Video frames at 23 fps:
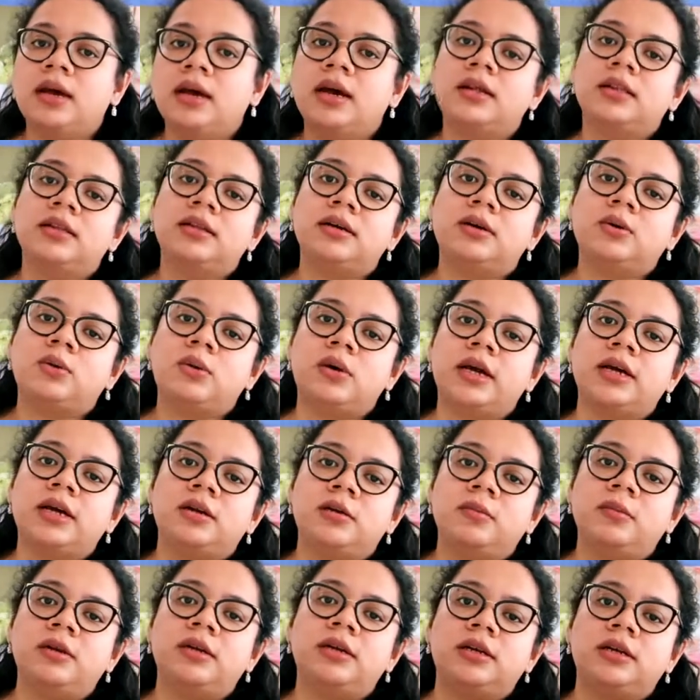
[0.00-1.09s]
and the
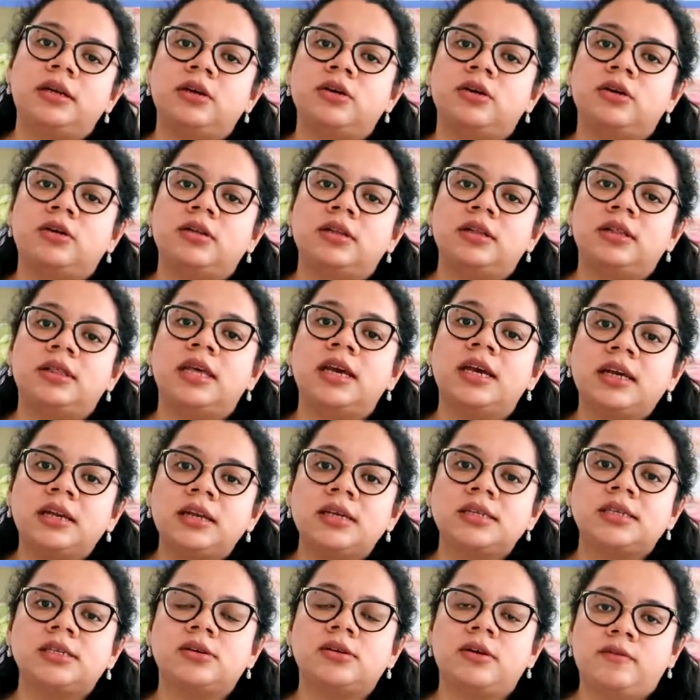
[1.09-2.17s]
coagulability or the
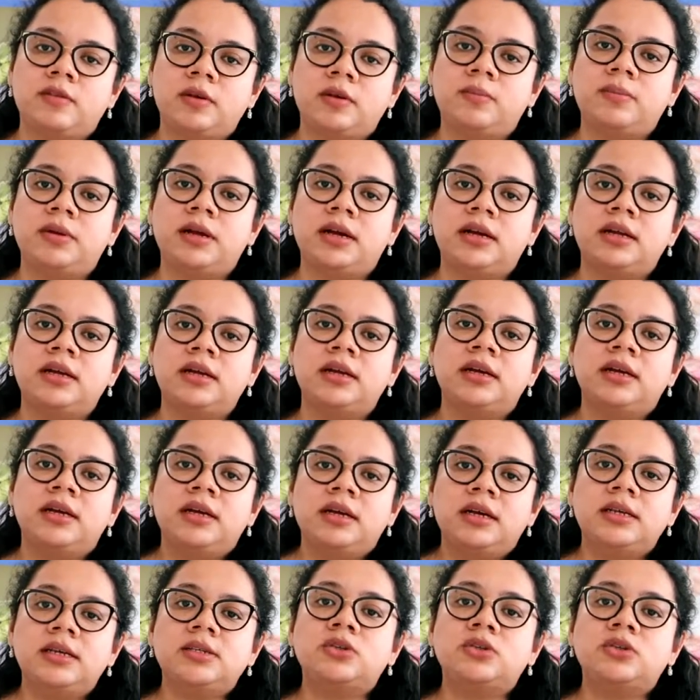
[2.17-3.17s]
thickness of the blood